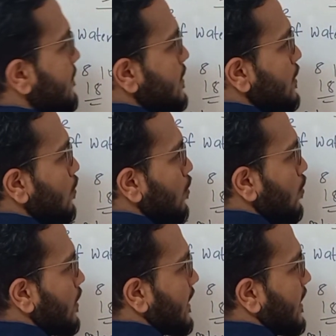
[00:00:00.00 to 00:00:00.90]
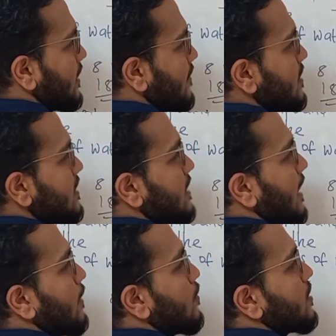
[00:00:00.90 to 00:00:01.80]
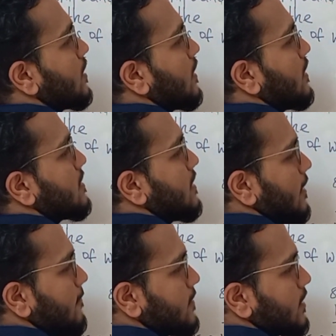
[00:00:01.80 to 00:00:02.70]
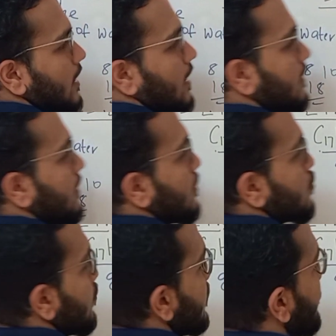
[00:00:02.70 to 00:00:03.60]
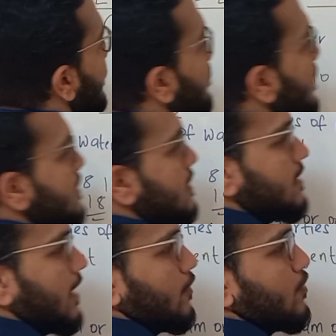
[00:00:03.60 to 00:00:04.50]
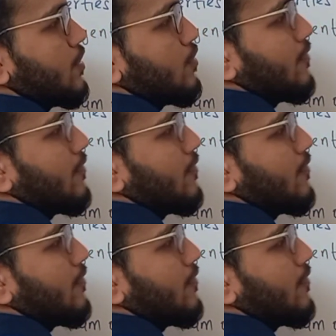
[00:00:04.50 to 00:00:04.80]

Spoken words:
since the hydrogen is left, and then the sodium replaces the hydrogen to